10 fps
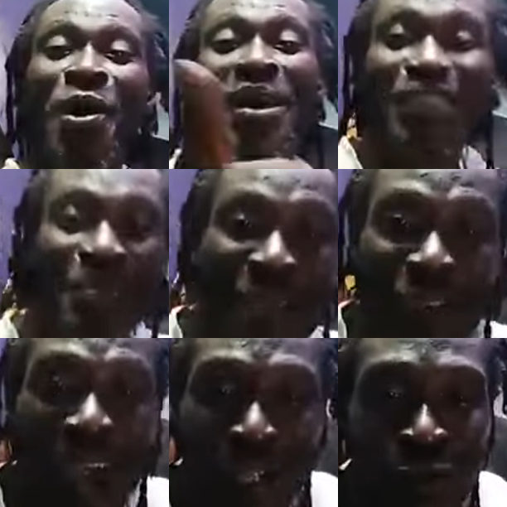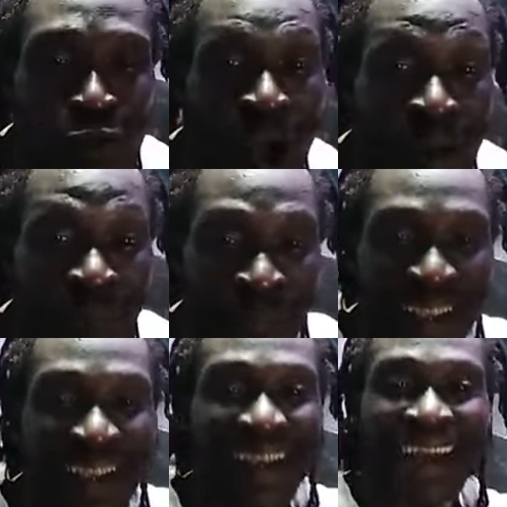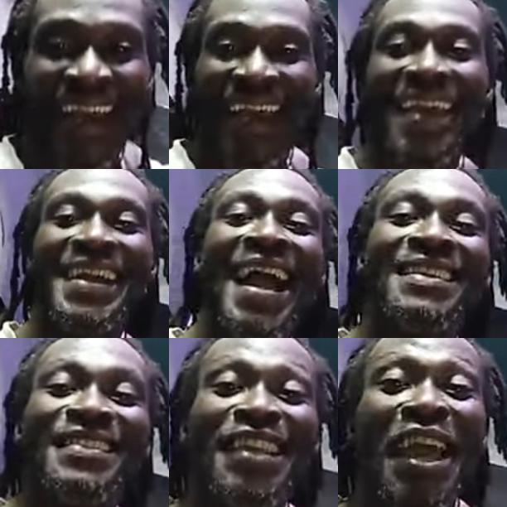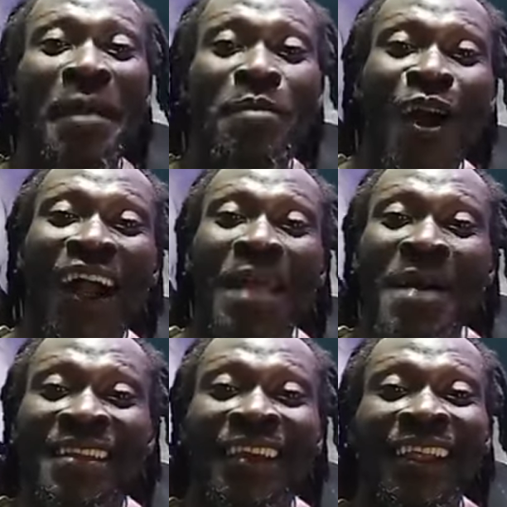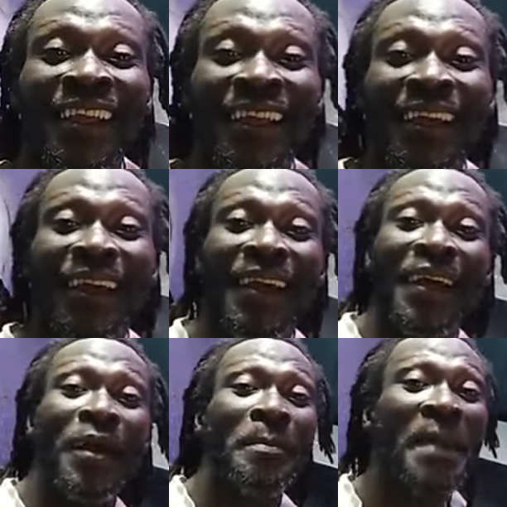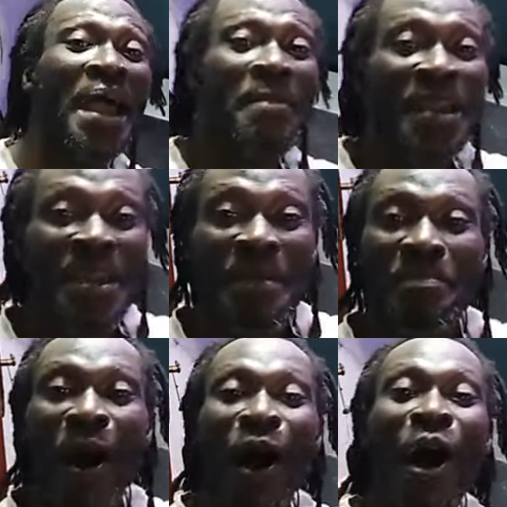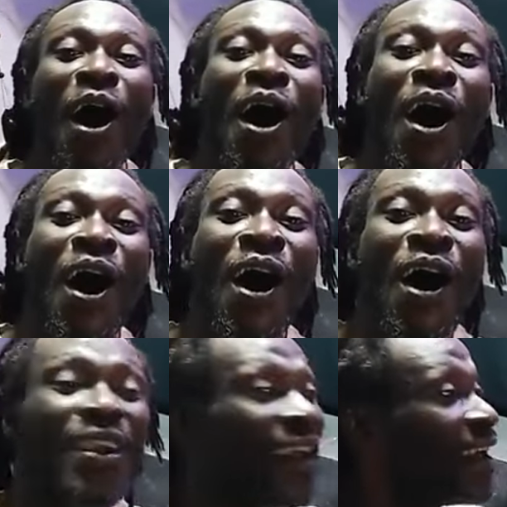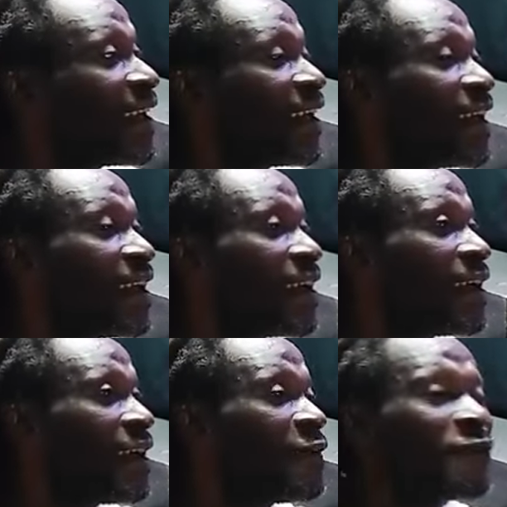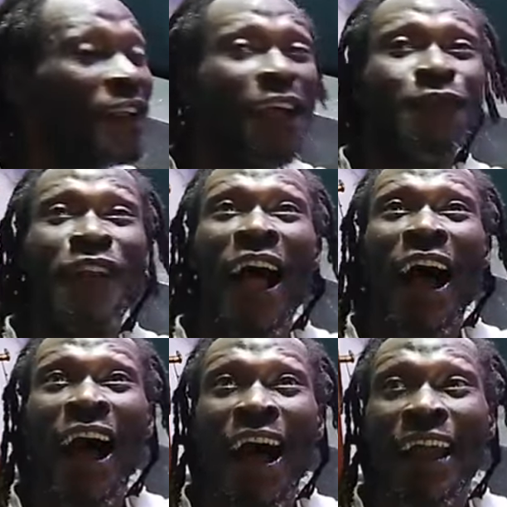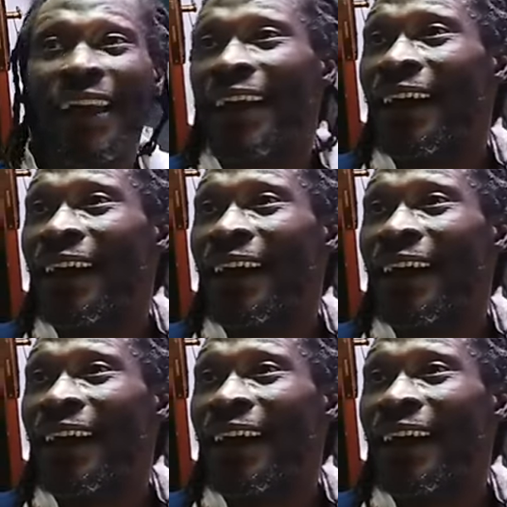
know what to make you at swam. I can't see a blogger in McKinney. Maybe Paul in Fly,